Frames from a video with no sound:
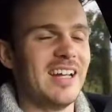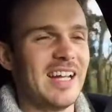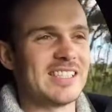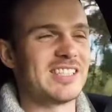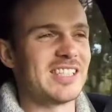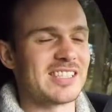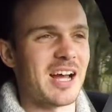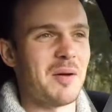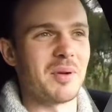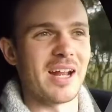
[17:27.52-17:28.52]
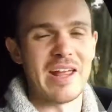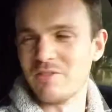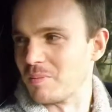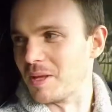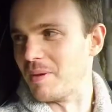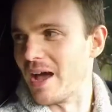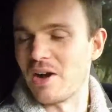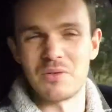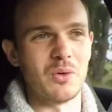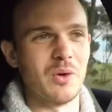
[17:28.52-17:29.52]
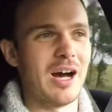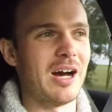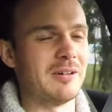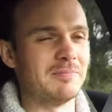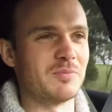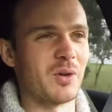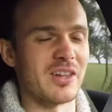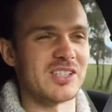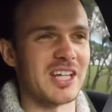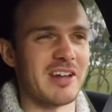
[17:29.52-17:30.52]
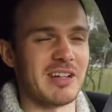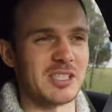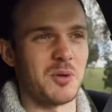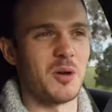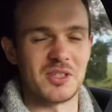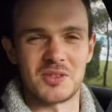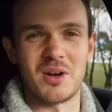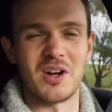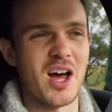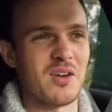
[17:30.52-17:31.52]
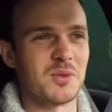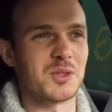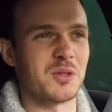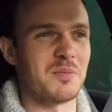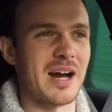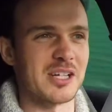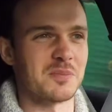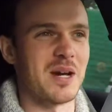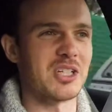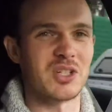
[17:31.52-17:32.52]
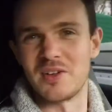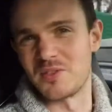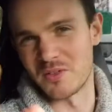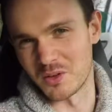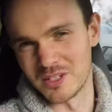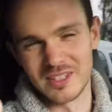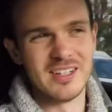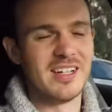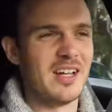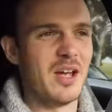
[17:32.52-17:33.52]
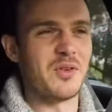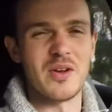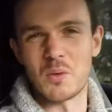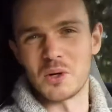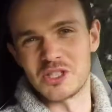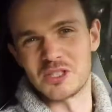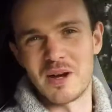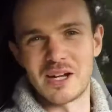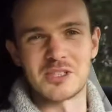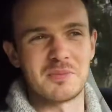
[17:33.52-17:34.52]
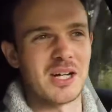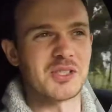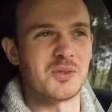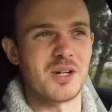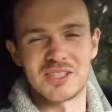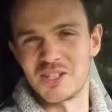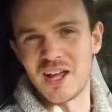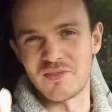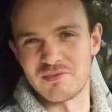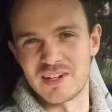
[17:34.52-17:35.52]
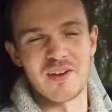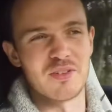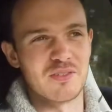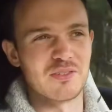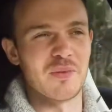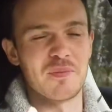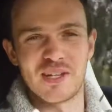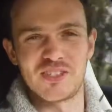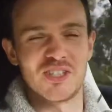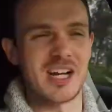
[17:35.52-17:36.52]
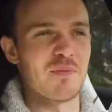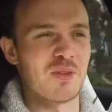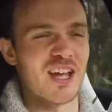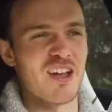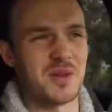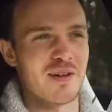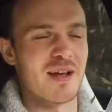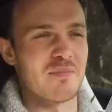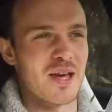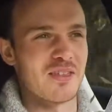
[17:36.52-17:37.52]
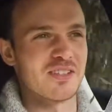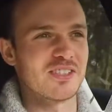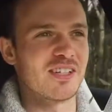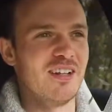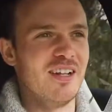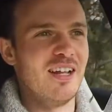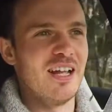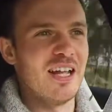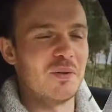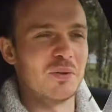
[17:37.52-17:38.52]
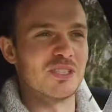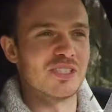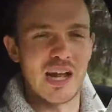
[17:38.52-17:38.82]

It's just unbelievably powerful. Um, one of the scariest moments of my life was with Marcus Marshall. If you ever... If you ever watched this Marcus Marshall, I still haven't recovered from the passenger lap you gave me around Bathurst. It was